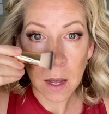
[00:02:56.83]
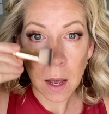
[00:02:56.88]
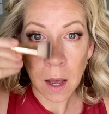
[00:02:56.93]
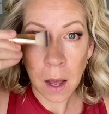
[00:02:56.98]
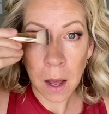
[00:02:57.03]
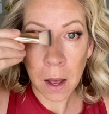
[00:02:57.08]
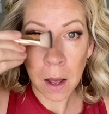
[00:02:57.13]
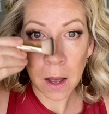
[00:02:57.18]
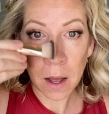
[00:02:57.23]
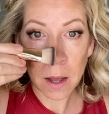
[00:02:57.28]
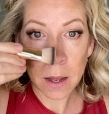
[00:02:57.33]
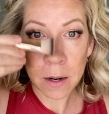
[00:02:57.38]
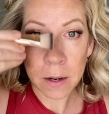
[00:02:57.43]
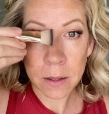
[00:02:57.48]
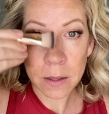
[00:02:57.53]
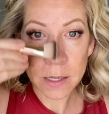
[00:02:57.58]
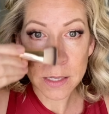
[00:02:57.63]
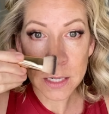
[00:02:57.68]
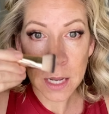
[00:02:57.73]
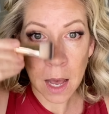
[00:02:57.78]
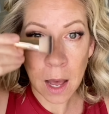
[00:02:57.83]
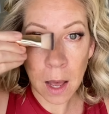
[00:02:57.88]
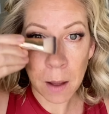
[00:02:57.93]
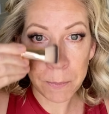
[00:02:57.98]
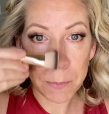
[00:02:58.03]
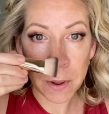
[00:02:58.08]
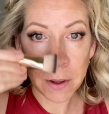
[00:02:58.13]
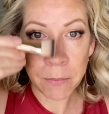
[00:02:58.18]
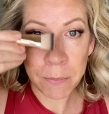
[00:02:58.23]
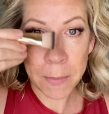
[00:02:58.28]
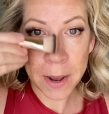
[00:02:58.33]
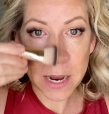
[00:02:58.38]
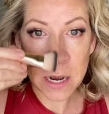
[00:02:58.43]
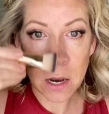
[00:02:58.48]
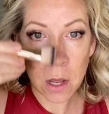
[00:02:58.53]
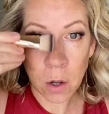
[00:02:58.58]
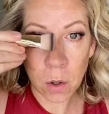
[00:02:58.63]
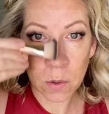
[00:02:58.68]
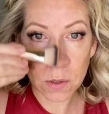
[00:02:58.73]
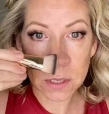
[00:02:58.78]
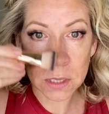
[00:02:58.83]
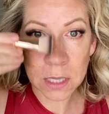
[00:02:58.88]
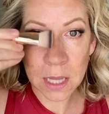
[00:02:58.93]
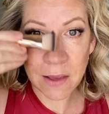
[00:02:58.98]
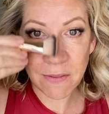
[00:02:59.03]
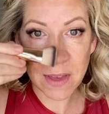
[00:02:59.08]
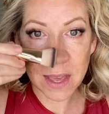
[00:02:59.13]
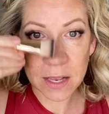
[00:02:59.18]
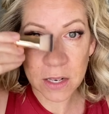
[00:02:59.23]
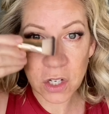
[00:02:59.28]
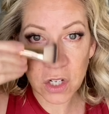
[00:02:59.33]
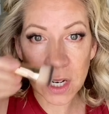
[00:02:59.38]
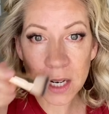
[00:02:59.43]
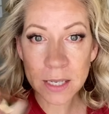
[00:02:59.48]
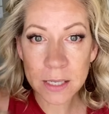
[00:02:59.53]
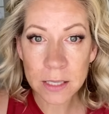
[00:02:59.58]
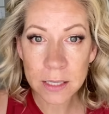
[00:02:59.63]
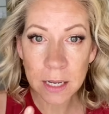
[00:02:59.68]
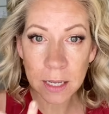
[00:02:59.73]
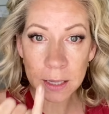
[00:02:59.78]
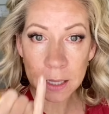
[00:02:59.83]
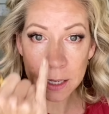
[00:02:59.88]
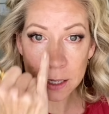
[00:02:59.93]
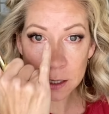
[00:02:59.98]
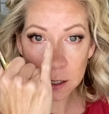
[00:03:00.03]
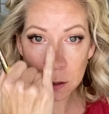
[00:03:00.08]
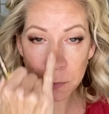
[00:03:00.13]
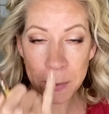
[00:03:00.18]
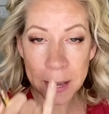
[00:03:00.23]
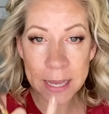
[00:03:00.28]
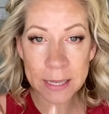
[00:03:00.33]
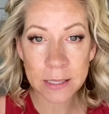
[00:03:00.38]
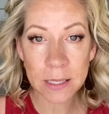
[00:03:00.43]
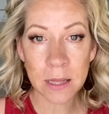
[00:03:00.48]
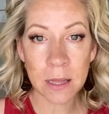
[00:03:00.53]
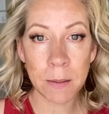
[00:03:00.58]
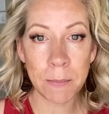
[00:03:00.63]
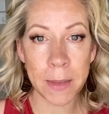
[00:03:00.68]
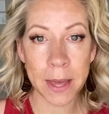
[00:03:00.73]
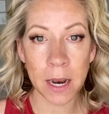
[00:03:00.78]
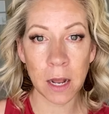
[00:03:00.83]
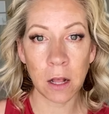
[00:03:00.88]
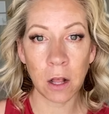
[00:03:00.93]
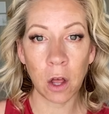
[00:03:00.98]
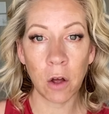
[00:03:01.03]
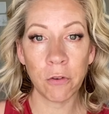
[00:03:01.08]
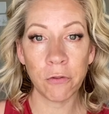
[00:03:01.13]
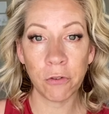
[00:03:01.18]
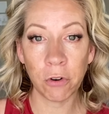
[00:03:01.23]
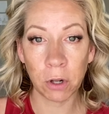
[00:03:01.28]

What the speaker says: on the top of my nose, leaving just a little space in the middle for